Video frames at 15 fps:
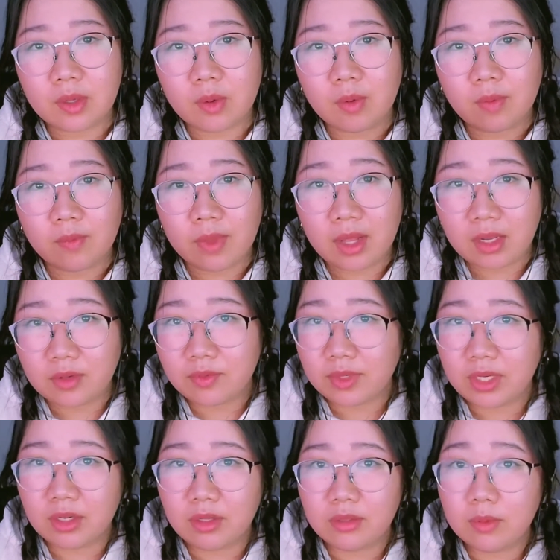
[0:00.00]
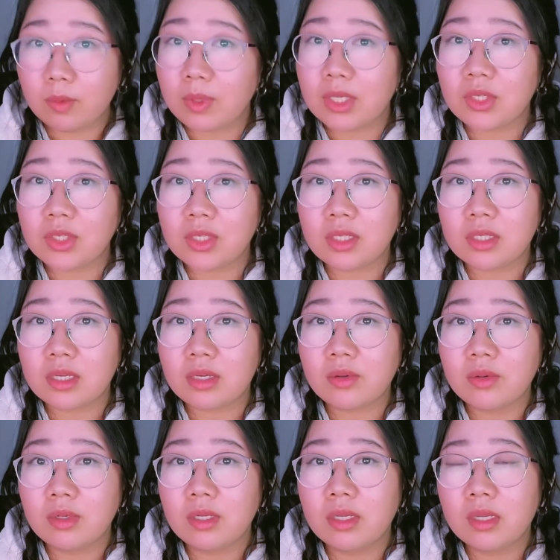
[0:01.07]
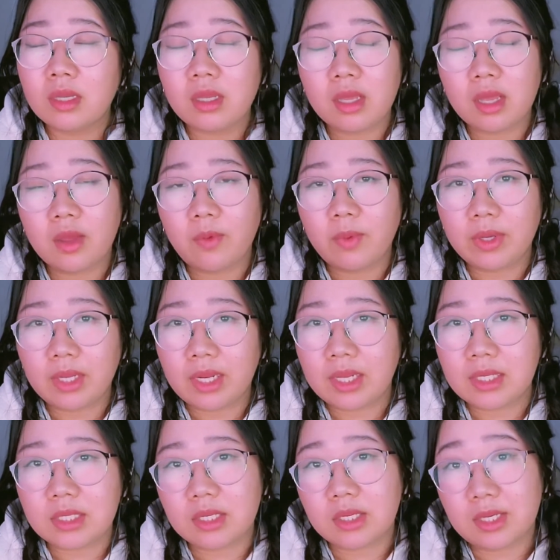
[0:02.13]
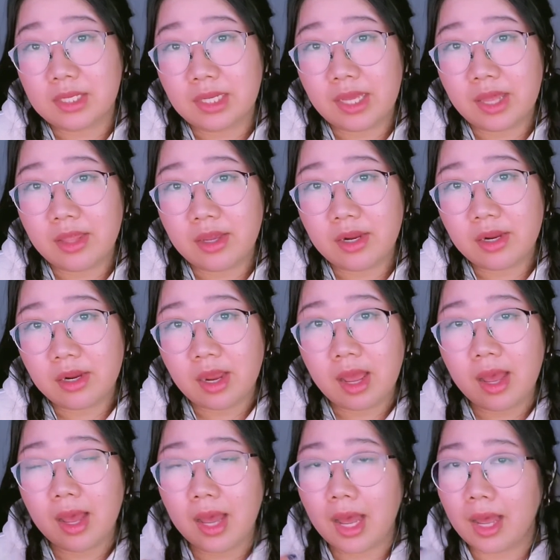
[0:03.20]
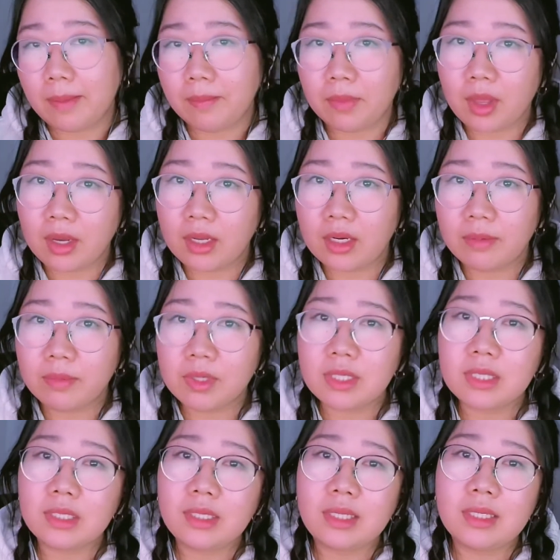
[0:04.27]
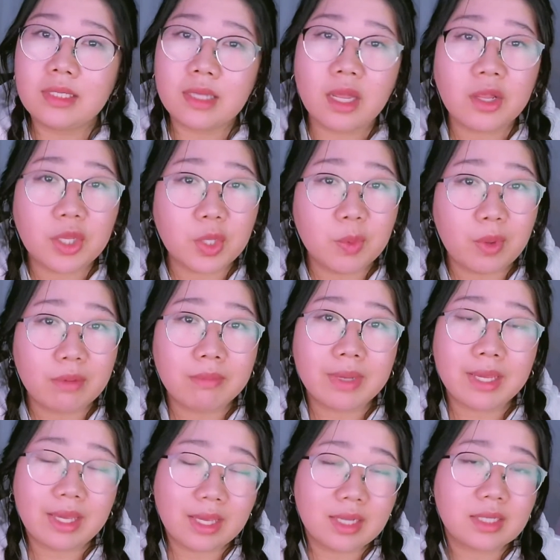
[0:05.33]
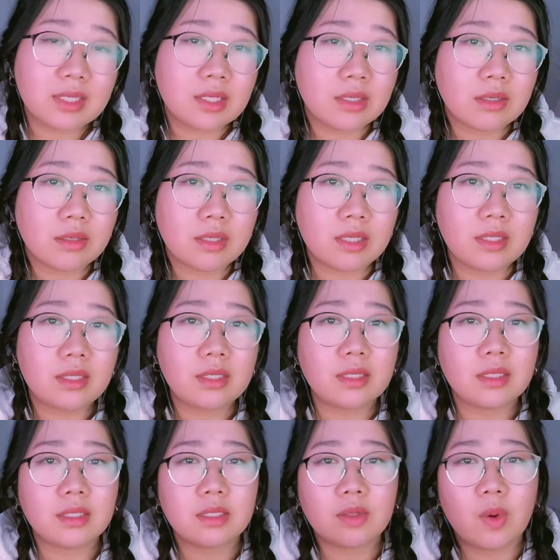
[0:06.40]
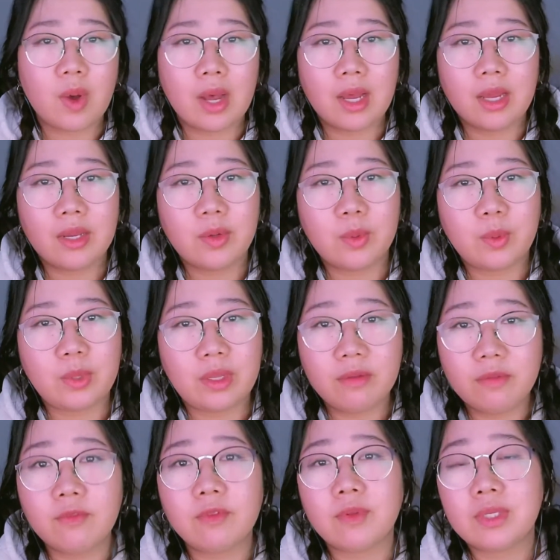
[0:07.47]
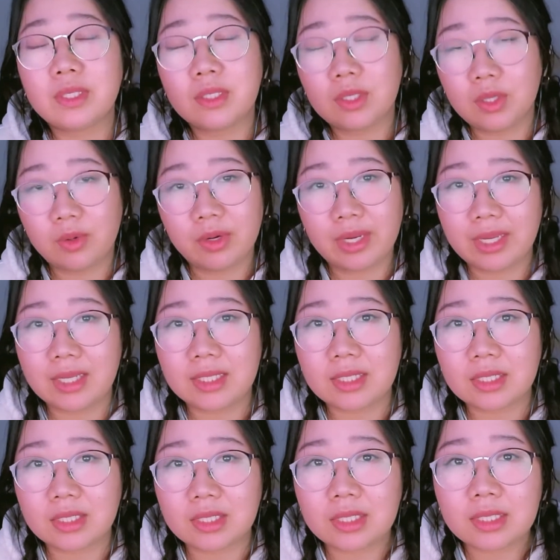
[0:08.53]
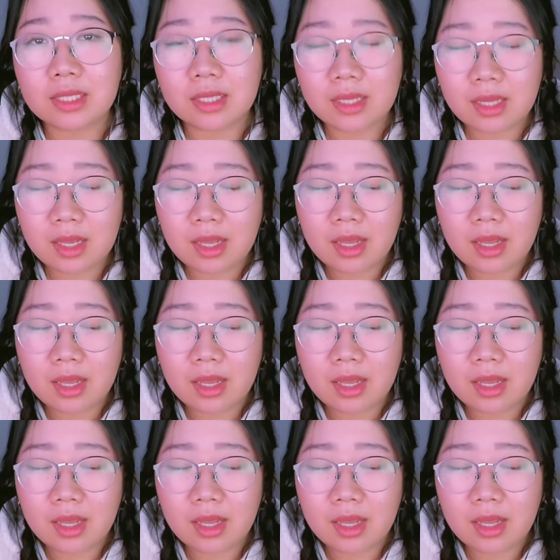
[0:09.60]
So I'll read all the questions out and we can answer it together. I'm not going to personally tell you what my answer is, so I don't influence your answers.